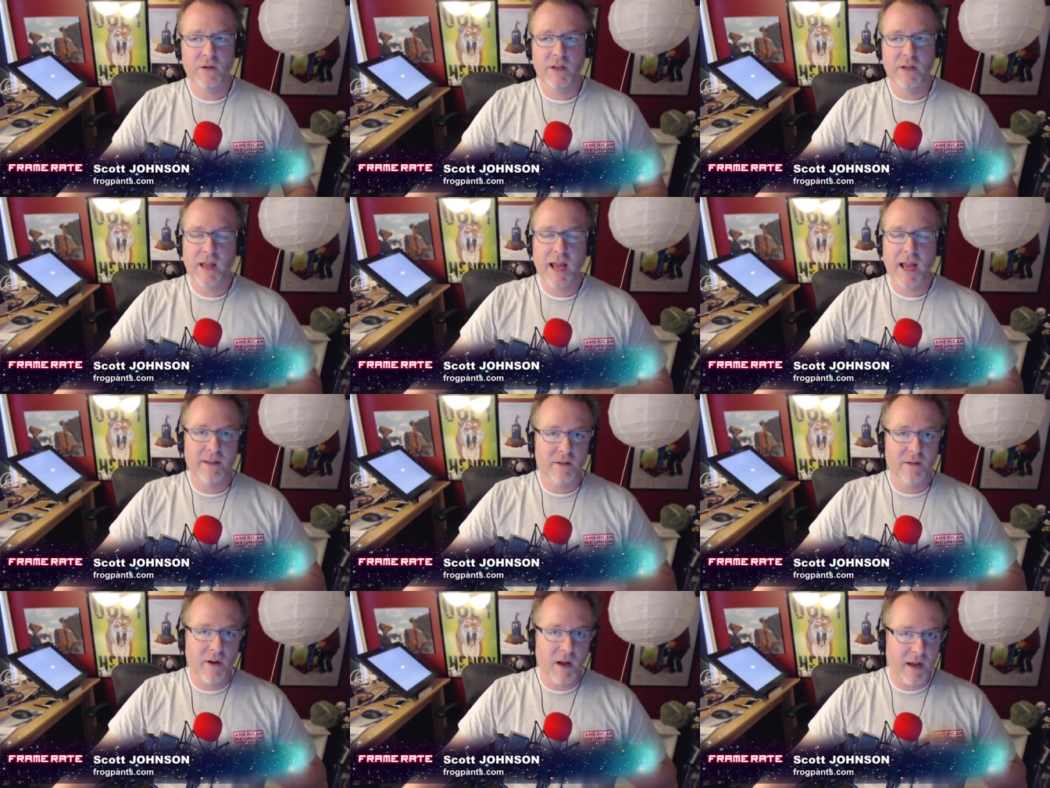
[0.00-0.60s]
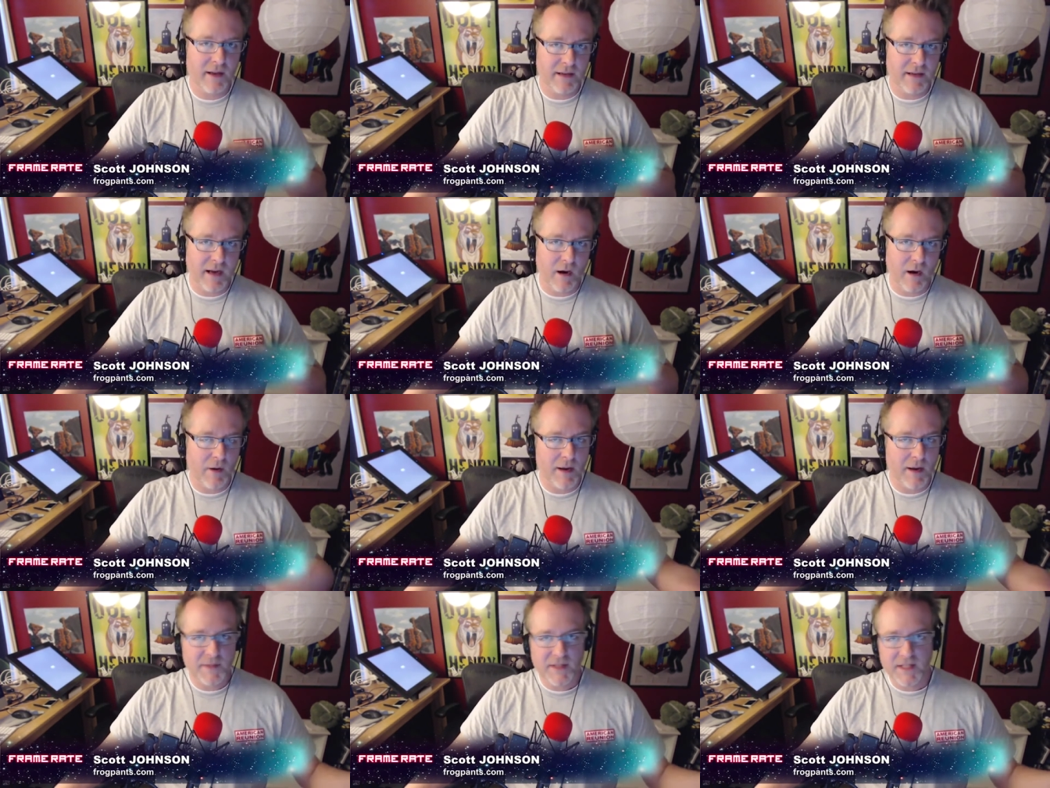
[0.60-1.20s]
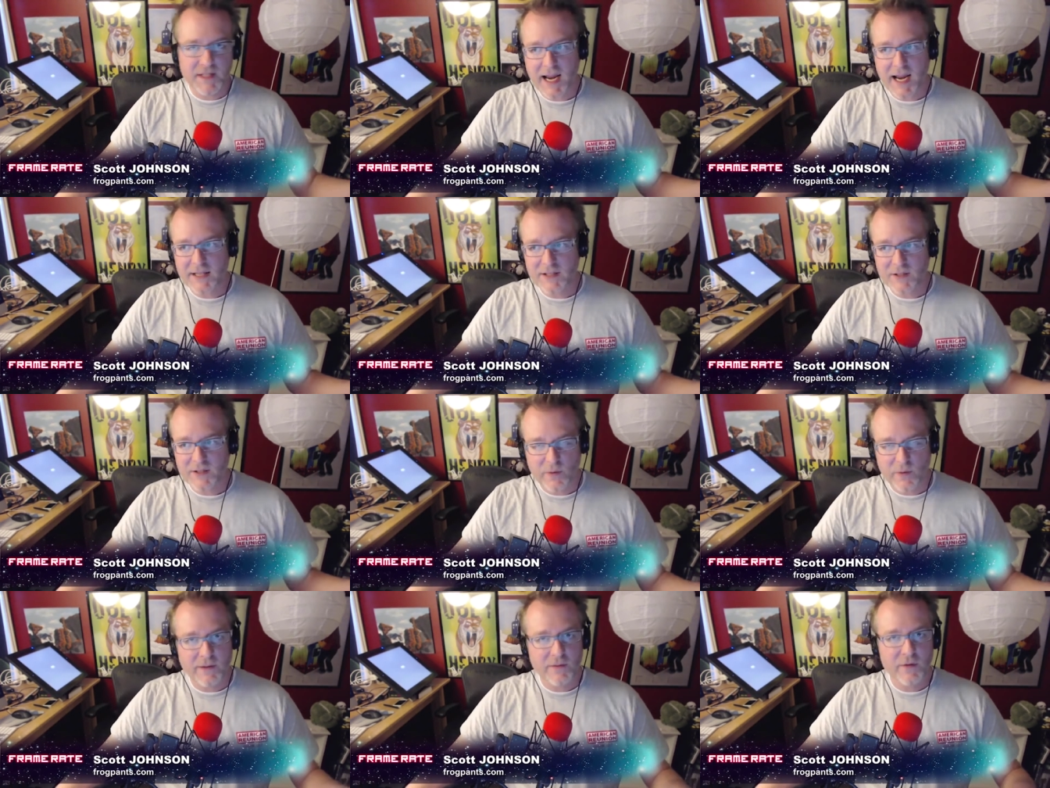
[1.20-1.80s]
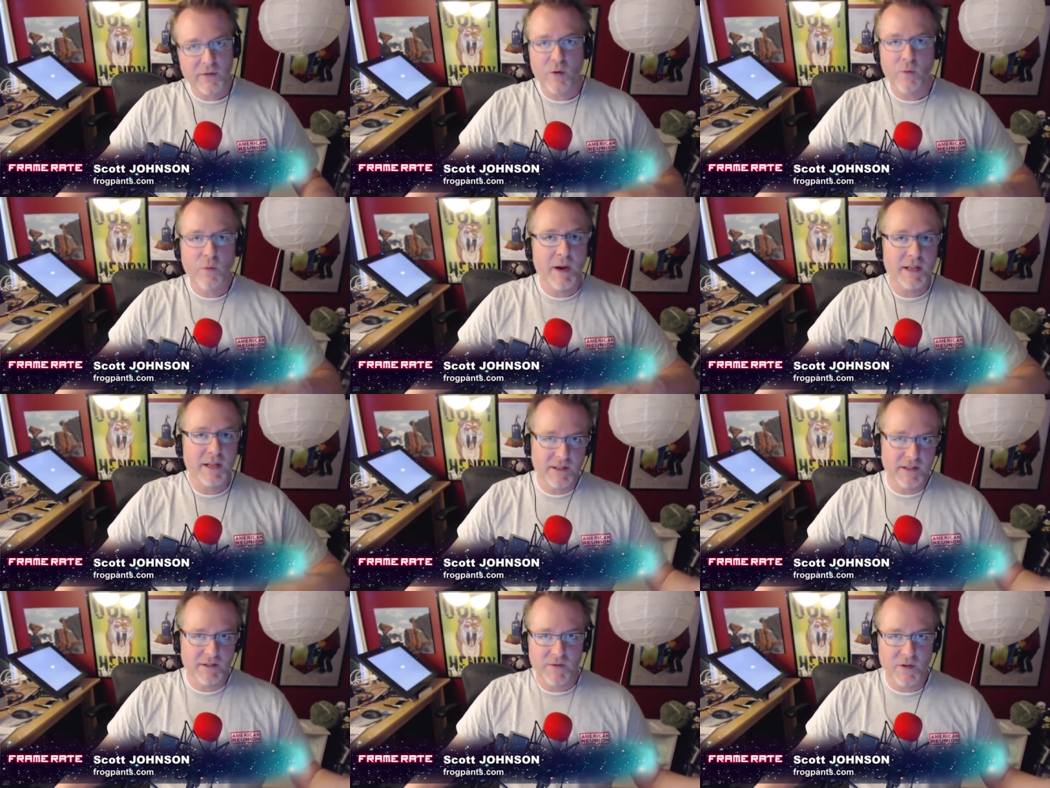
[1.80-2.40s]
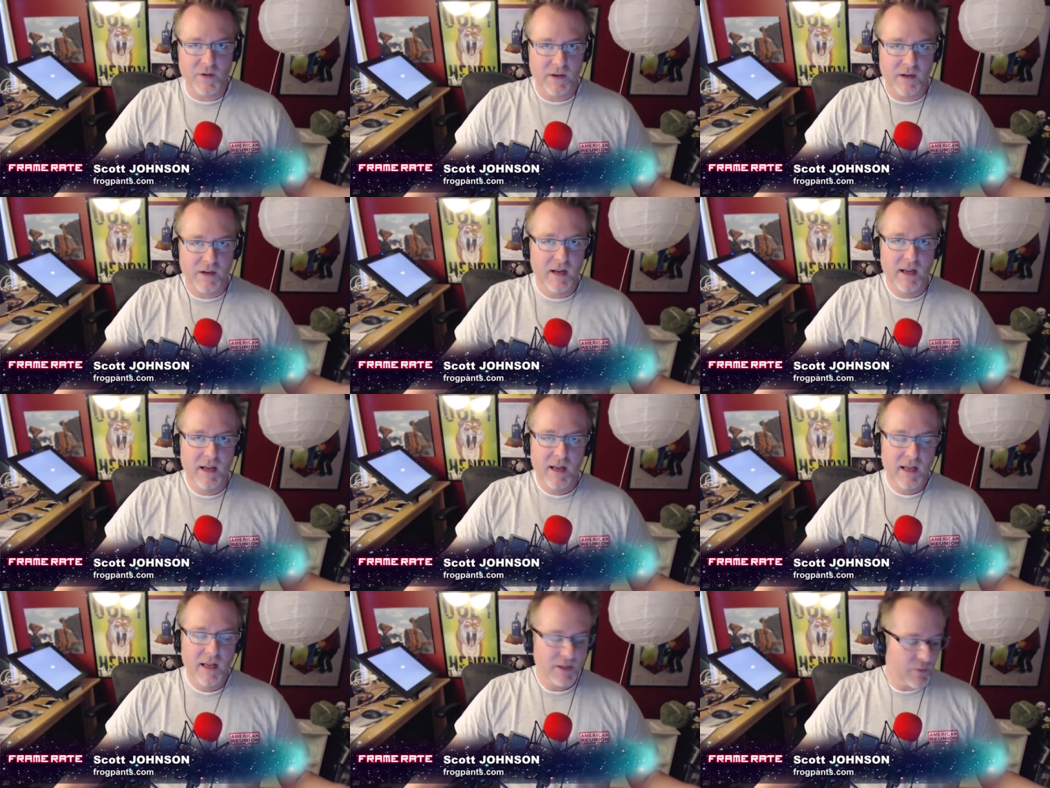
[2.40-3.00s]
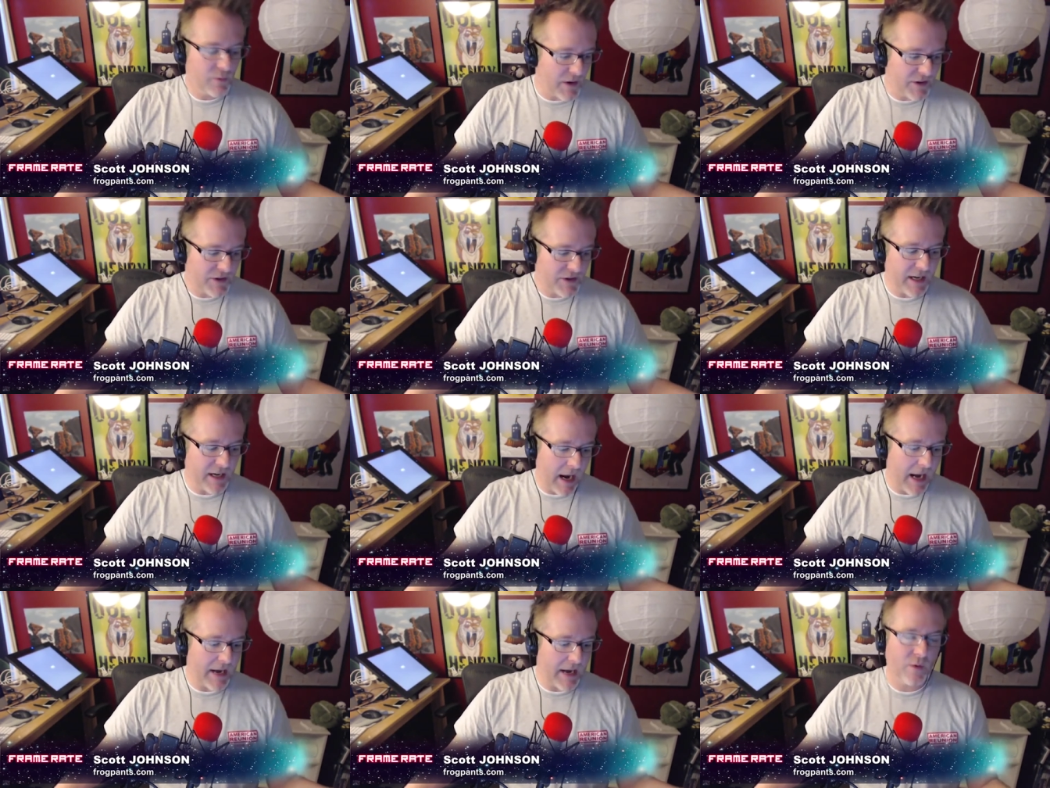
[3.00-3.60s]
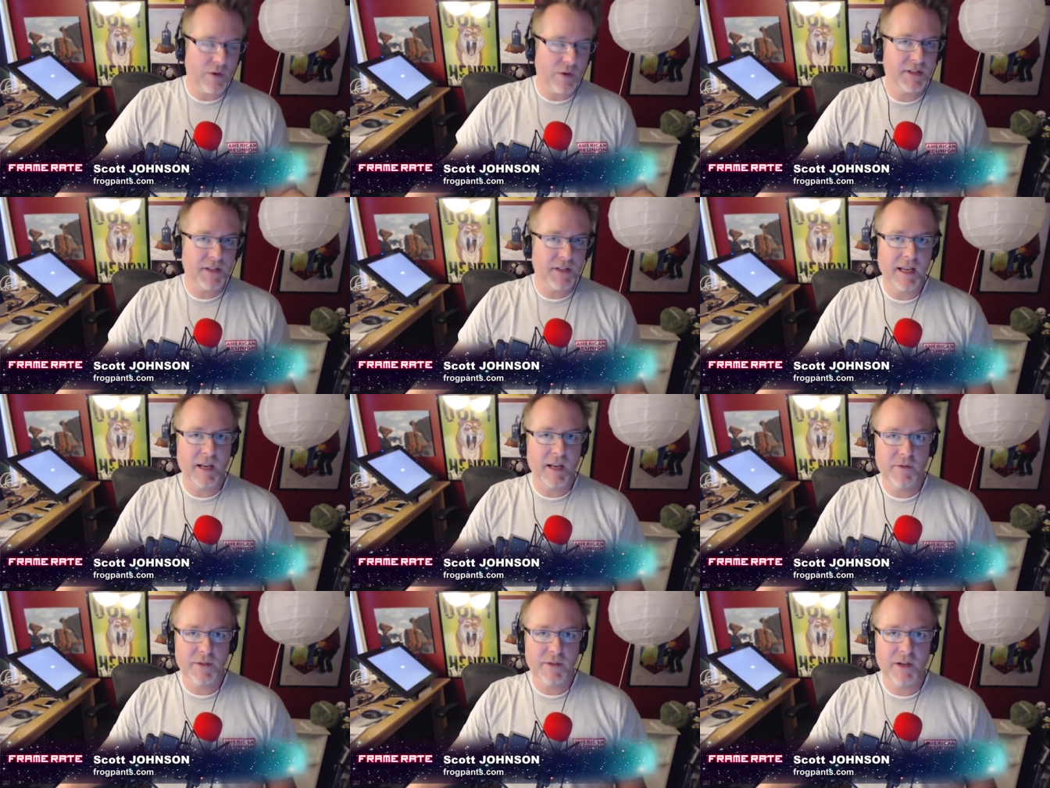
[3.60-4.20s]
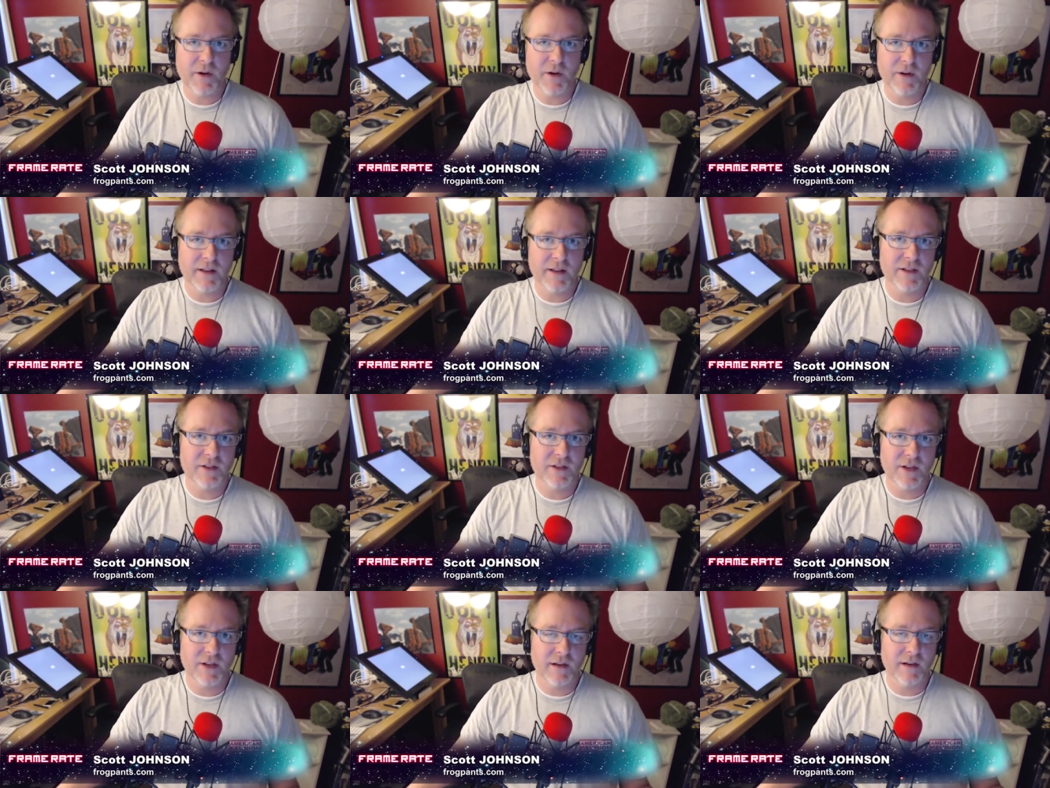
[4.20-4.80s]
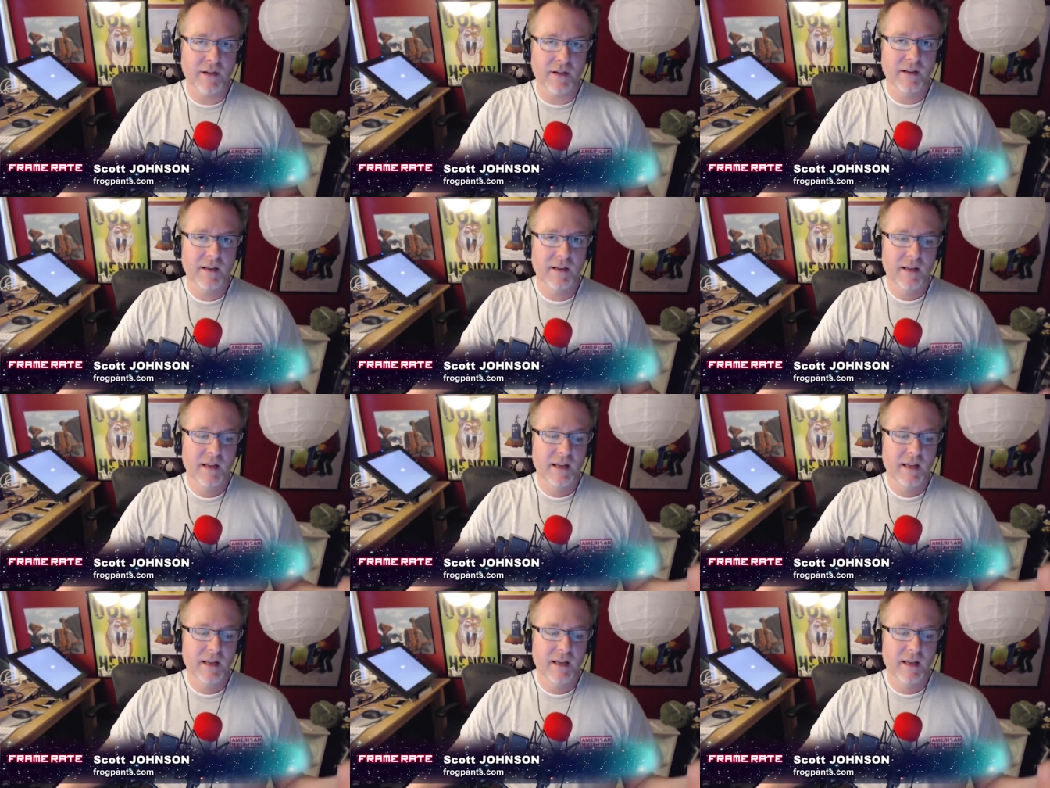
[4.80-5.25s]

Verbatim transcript: You like their non-DRM stance or whatever your reasons for switching and or sticking with Sony this year.